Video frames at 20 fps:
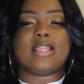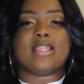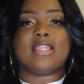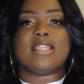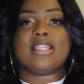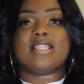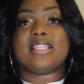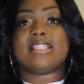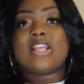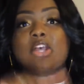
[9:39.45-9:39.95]
And
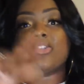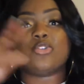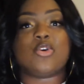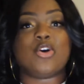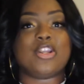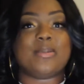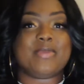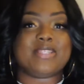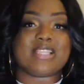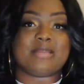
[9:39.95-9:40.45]
then this is also
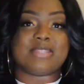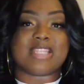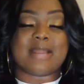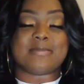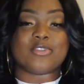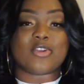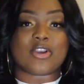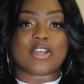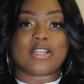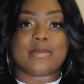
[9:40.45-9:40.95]
going to be something
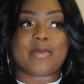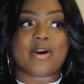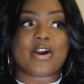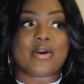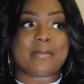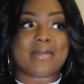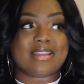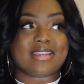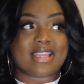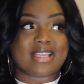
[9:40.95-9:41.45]
I'm talking
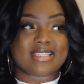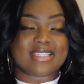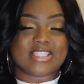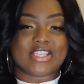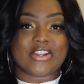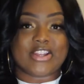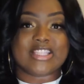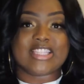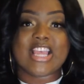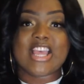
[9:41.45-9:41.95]
about in my next
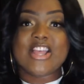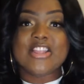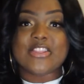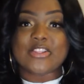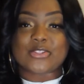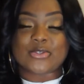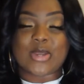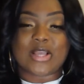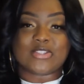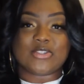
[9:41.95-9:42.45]
series
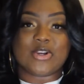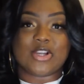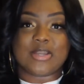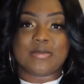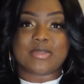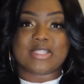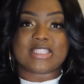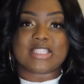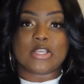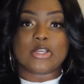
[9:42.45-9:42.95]
that you guys are going
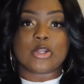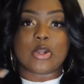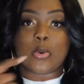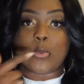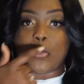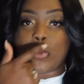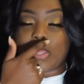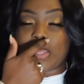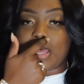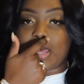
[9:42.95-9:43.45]
to be seeing
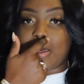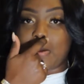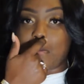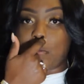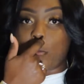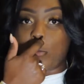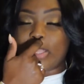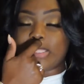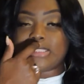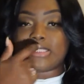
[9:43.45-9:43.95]

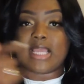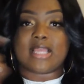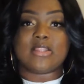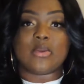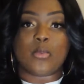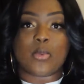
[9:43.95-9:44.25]
on Wednesday,